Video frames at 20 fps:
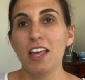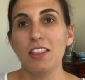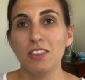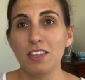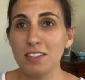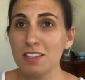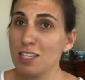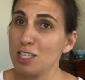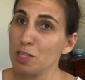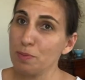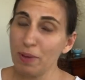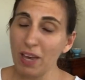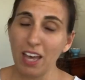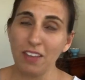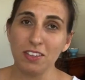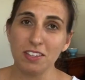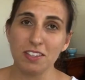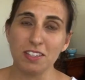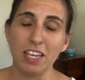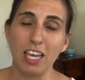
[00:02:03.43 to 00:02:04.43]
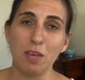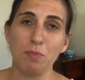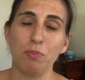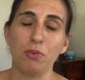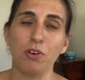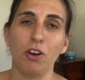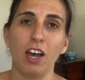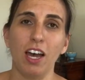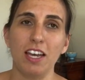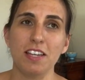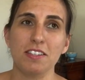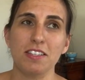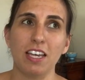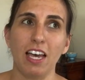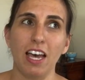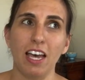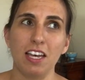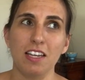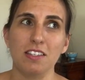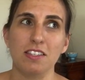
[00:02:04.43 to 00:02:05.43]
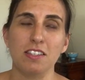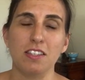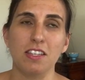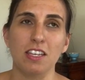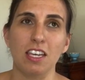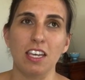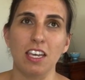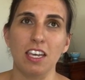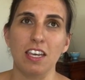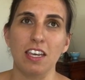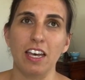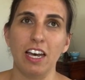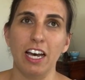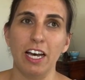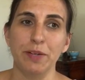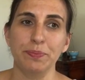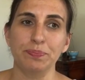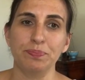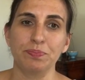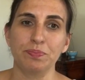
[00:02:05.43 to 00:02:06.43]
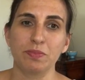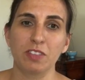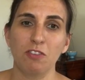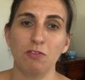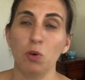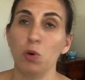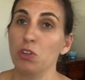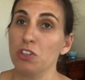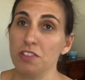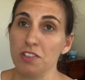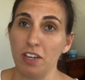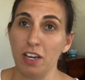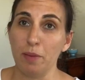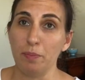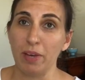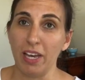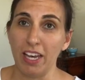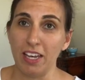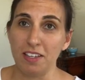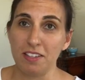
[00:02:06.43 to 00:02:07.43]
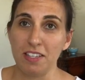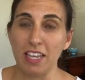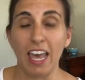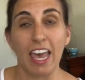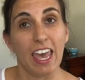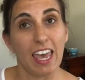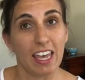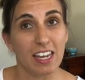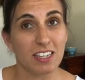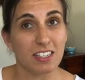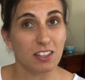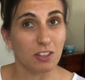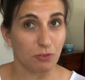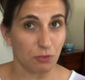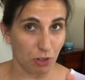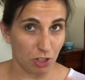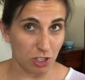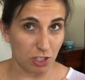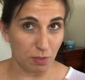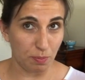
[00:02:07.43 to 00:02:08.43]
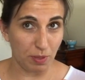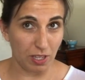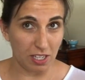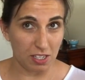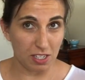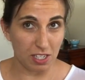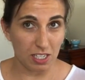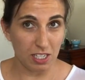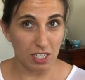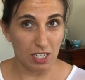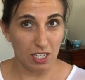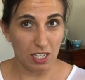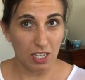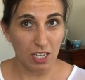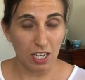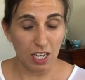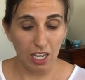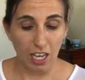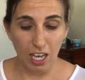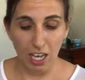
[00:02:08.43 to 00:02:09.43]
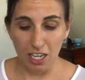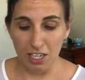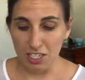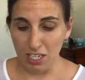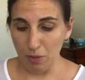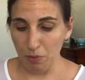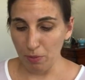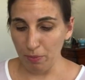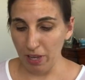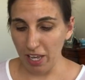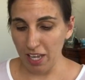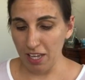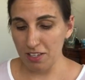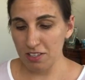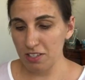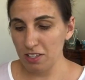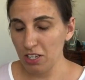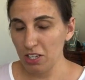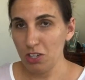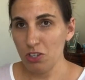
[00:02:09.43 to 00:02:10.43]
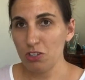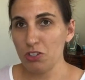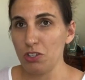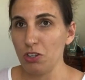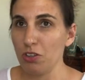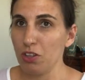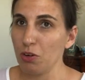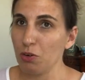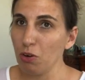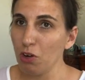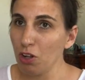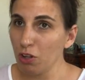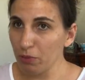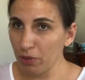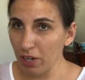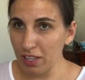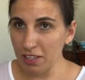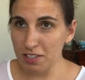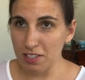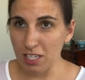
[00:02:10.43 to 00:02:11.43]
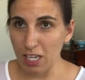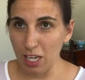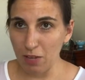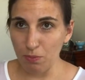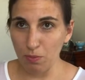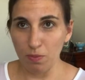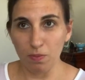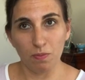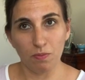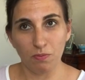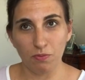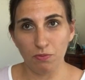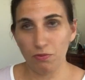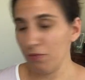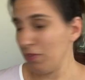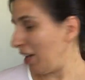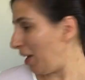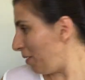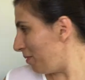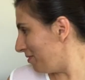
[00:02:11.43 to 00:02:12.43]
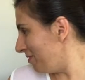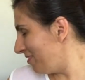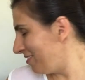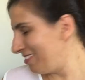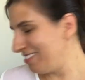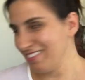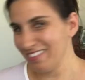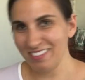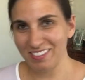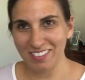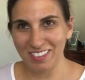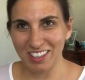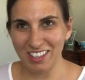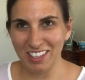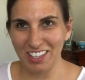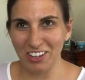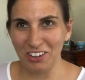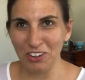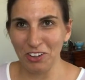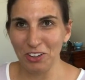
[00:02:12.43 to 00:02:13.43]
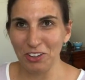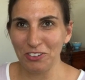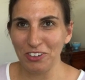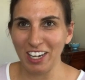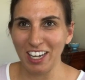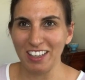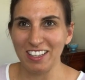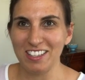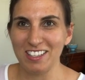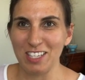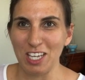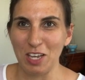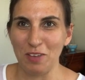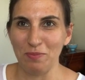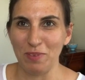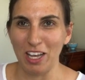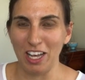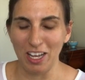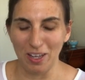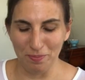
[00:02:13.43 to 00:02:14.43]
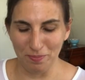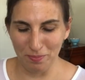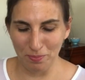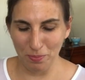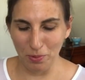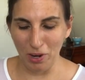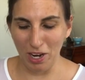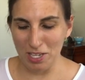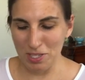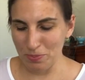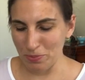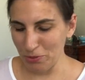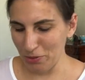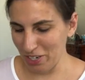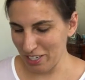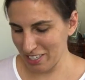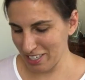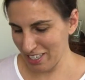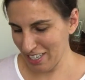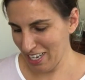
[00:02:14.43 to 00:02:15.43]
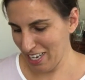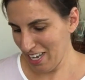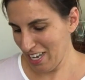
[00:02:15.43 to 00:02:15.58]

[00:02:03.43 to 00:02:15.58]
This is about the same price as the Fawn Design bags and the freshly picked diaper bags. So they're all around the same. They're all around the same price point.